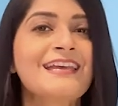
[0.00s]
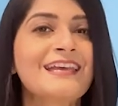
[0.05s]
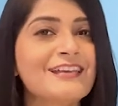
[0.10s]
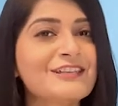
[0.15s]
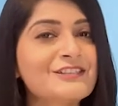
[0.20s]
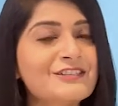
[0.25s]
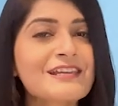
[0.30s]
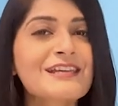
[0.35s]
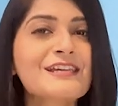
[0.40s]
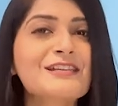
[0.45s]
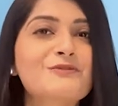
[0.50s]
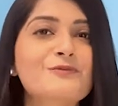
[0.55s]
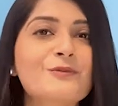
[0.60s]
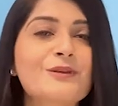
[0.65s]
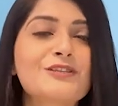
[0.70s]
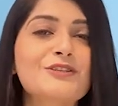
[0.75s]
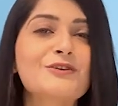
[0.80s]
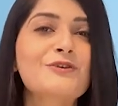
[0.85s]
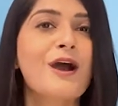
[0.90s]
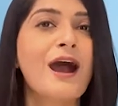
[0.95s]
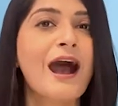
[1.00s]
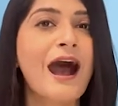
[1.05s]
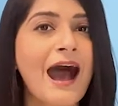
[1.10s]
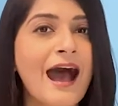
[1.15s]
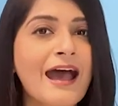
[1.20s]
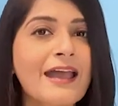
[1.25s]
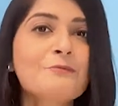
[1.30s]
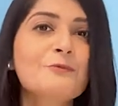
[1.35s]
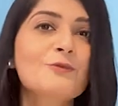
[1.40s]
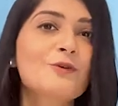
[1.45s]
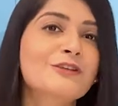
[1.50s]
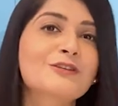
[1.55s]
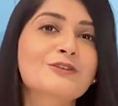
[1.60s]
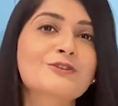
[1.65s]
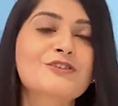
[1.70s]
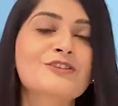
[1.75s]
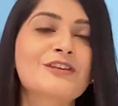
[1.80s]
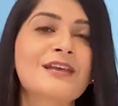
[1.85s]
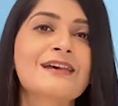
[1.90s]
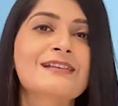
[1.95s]
In today's video, I'm going
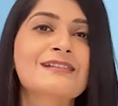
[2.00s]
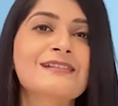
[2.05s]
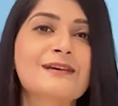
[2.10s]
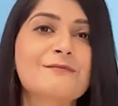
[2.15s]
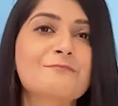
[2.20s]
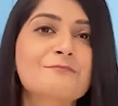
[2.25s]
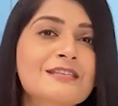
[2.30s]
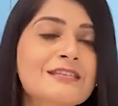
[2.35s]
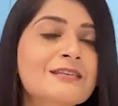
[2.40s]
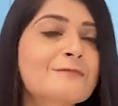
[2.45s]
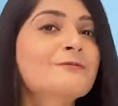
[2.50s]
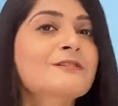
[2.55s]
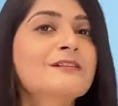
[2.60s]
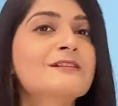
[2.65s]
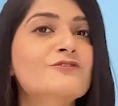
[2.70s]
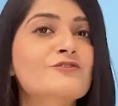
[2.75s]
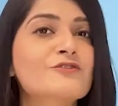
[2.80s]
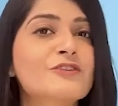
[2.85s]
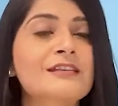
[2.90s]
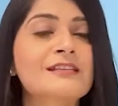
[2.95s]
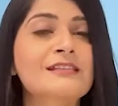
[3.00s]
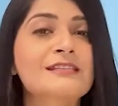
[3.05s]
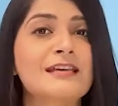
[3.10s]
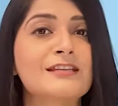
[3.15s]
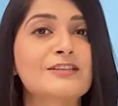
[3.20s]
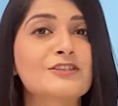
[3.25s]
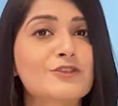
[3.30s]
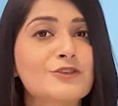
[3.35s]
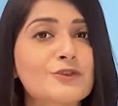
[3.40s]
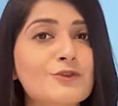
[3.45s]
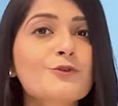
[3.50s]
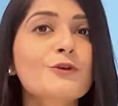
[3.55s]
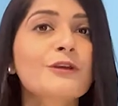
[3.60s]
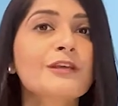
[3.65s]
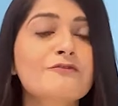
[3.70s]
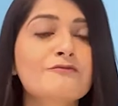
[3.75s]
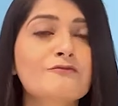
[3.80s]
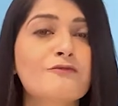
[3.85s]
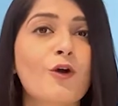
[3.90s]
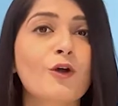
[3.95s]
to share some tips and tricks that you
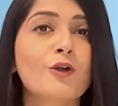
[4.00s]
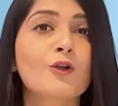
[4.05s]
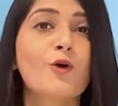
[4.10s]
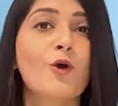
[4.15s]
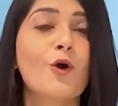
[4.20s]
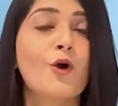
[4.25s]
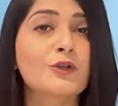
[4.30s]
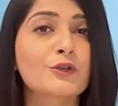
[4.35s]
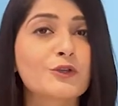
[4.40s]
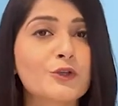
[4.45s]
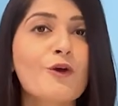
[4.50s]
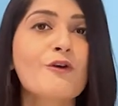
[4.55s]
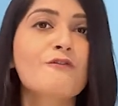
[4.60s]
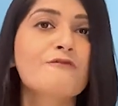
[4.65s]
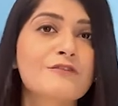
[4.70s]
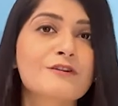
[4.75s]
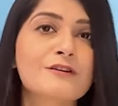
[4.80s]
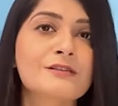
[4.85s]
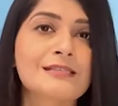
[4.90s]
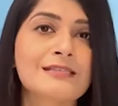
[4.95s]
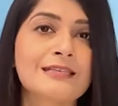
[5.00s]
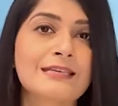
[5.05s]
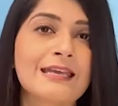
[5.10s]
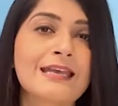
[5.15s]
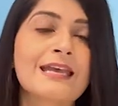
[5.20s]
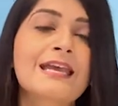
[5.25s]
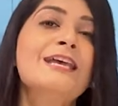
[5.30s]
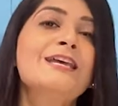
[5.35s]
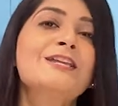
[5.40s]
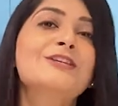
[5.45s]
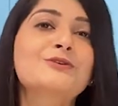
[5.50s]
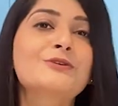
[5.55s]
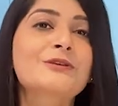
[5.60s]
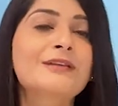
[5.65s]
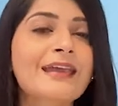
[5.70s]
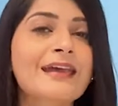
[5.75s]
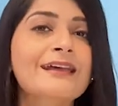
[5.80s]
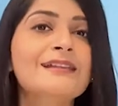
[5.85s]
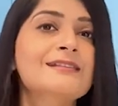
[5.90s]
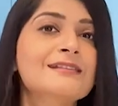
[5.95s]
can follow on your first day to
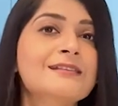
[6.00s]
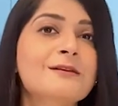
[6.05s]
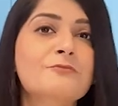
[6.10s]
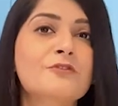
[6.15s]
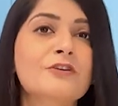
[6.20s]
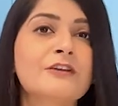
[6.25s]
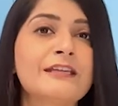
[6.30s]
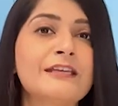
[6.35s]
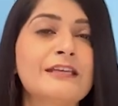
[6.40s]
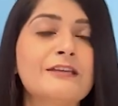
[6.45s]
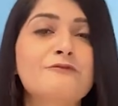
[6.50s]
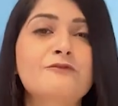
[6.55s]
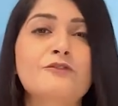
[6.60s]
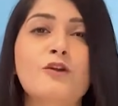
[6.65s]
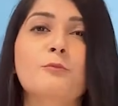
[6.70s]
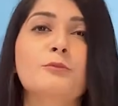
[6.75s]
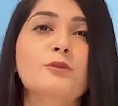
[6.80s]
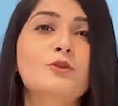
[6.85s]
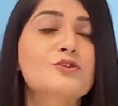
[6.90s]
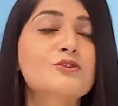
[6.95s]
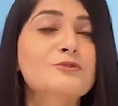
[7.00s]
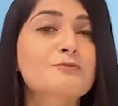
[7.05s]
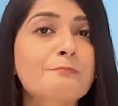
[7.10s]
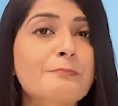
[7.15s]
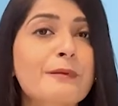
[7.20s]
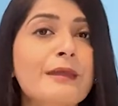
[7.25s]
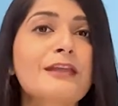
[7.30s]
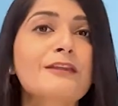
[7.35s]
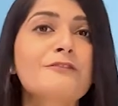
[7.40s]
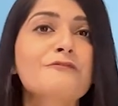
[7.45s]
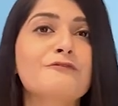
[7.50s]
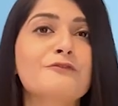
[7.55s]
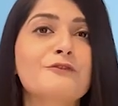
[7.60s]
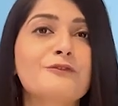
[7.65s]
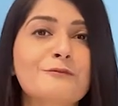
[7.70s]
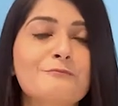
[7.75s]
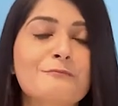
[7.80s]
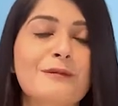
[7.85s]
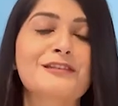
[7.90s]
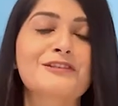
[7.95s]
get some relief from those
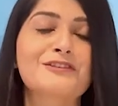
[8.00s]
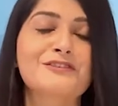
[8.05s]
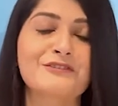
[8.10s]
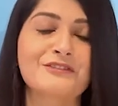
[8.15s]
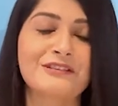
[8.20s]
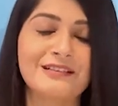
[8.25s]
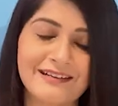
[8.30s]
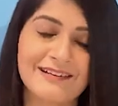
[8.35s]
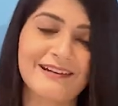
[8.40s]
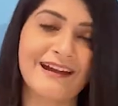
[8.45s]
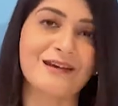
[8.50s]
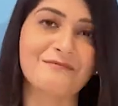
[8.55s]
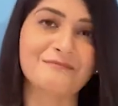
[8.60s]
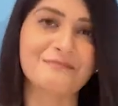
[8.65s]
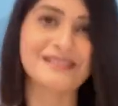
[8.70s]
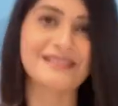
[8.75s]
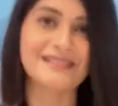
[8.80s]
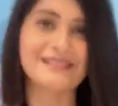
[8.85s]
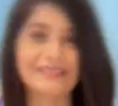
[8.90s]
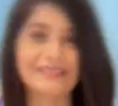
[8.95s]
painful menstrual cramps.